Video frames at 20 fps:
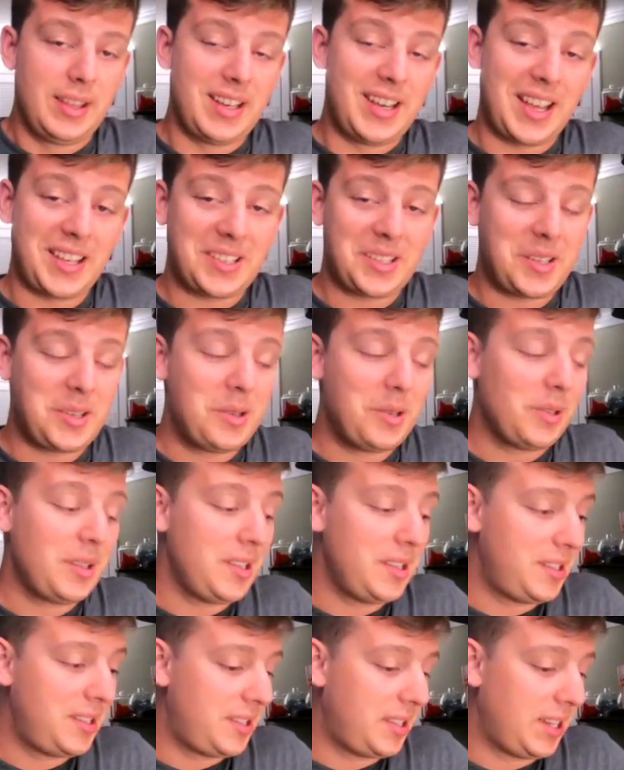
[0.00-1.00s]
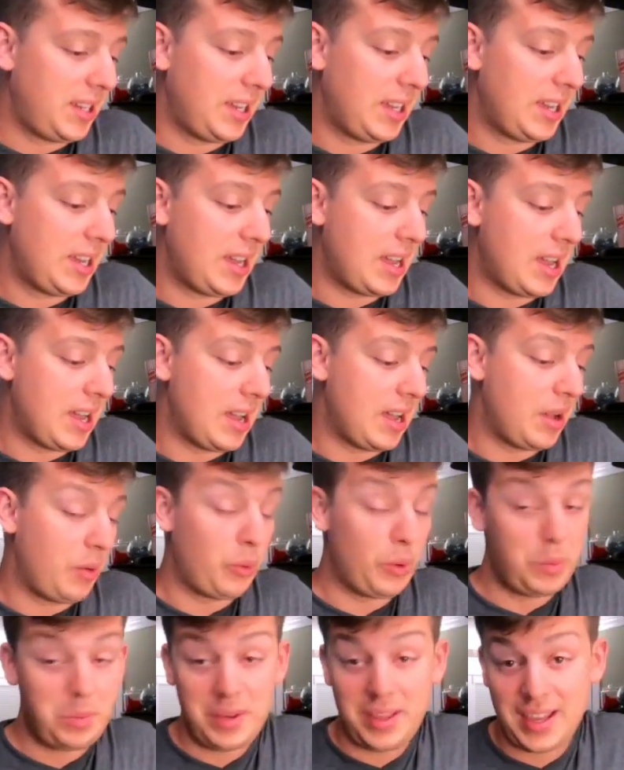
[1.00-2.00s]
the next on your list uh,
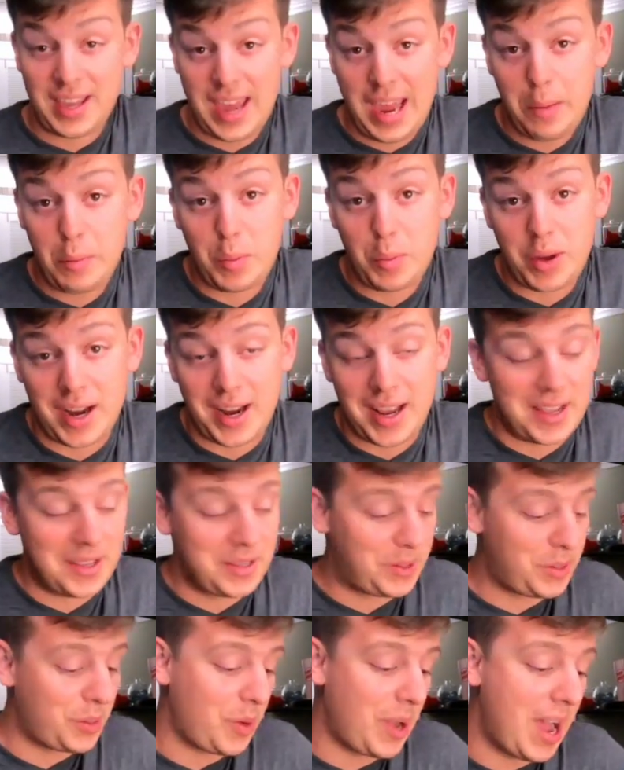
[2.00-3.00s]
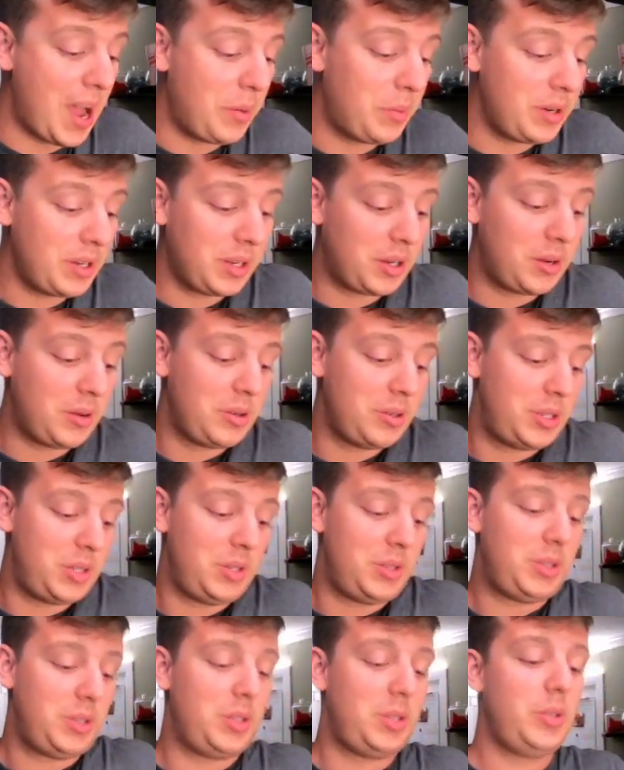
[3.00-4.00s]
would be the camera body. And so I would encourage
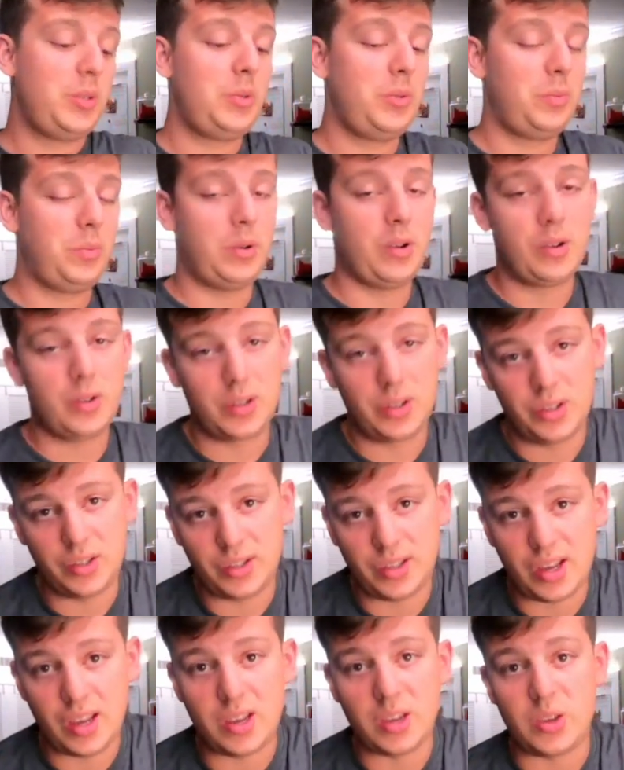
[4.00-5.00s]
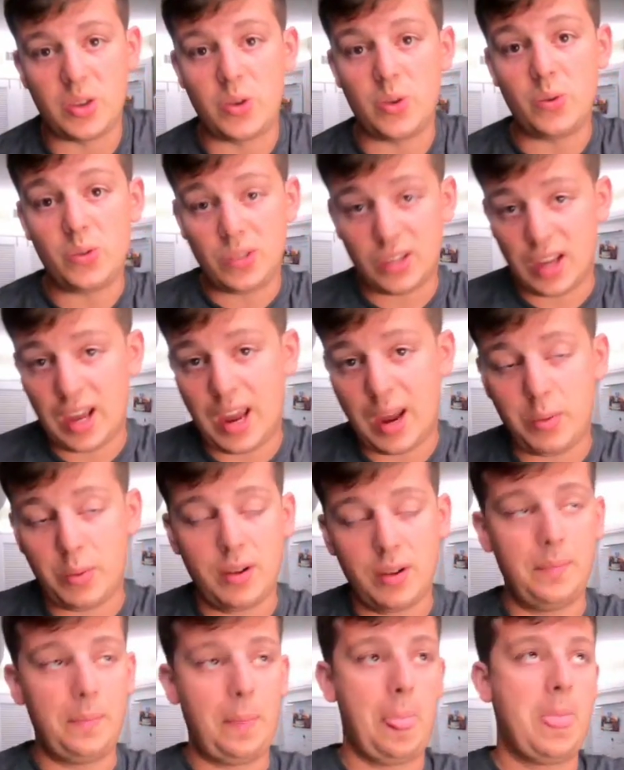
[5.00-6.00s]
you to purchase a used
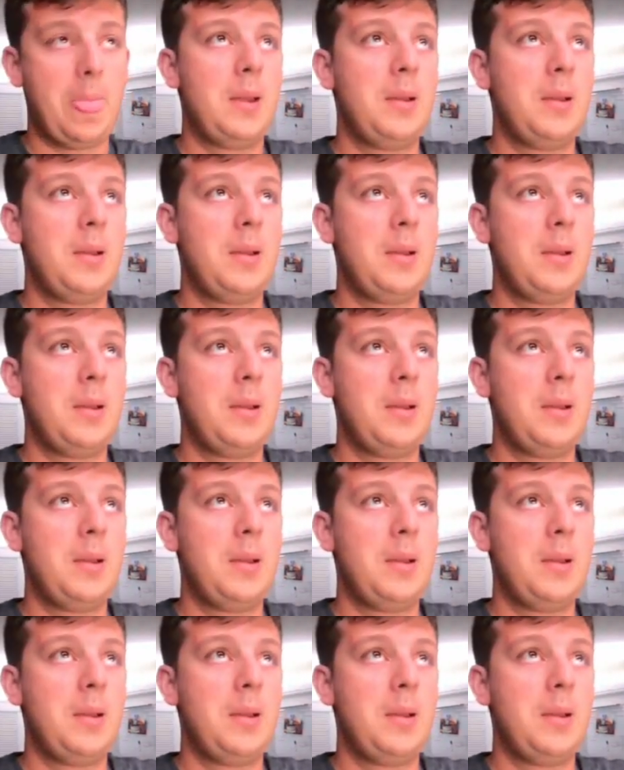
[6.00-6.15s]
camera.